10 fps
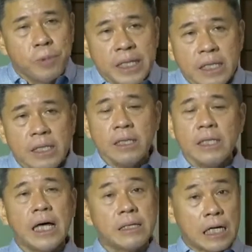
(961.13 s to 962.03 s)

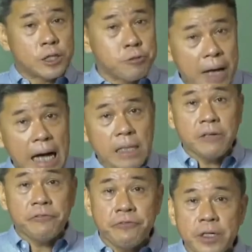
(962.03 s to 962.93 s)
real and
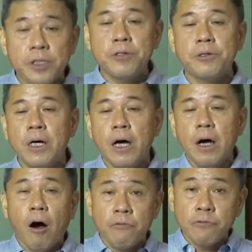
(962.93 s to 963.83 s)
attractive figure
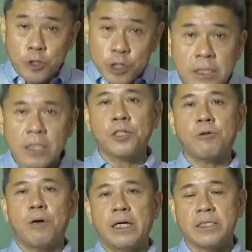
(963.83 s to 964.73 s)
of Jesus
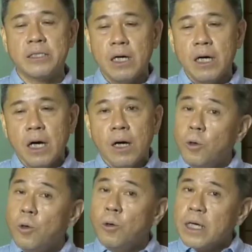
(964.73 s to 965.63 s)
Christ,
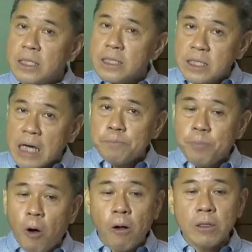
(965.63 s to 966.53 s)
who, in
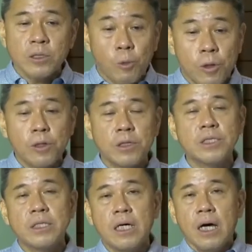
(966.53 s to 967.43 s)
St. Paul's
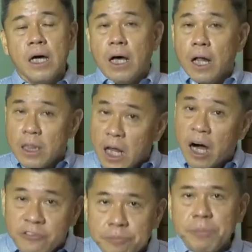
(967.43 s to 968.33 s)
words,
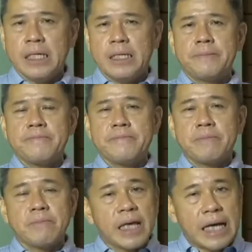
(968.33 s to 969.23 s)
loved me
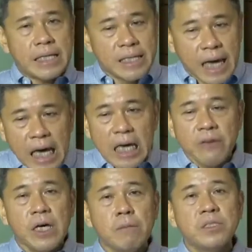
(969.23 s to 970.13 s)
and
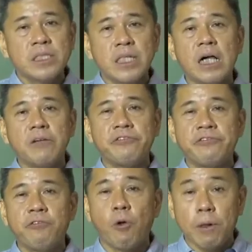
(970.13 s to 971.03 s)
gave himself
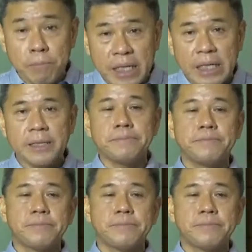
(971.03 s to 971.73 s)
for me.